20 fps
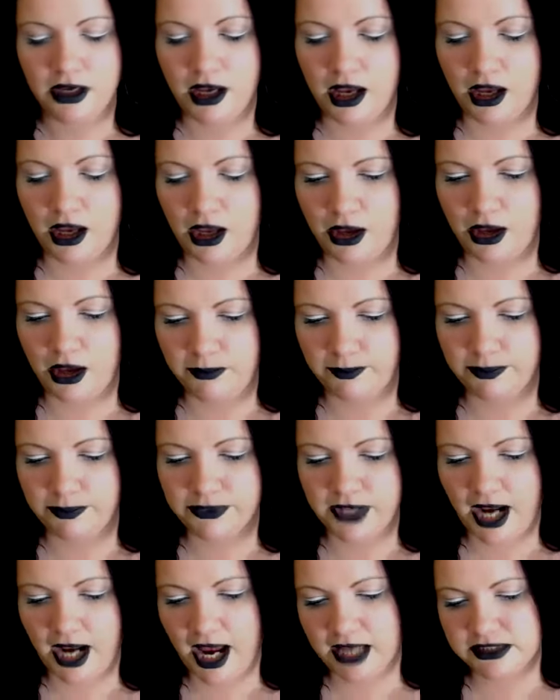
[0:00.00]
So
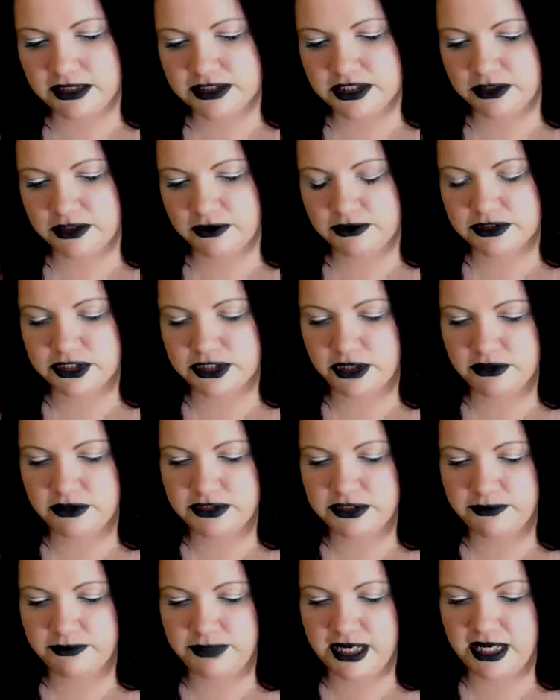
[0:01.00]

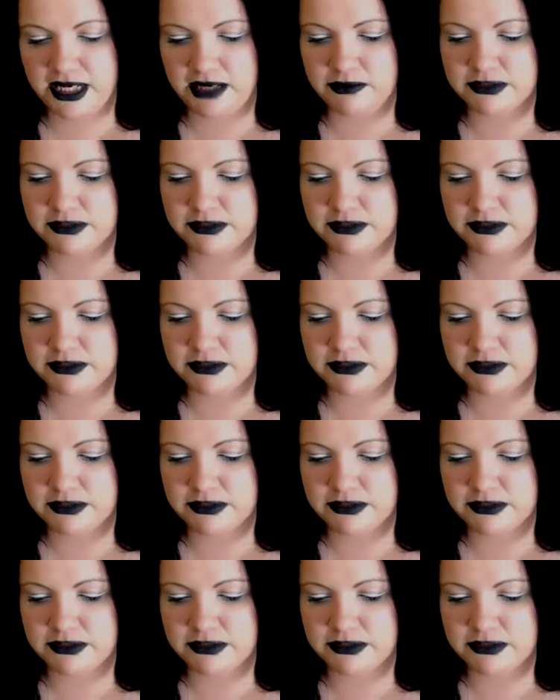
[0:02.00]
to me,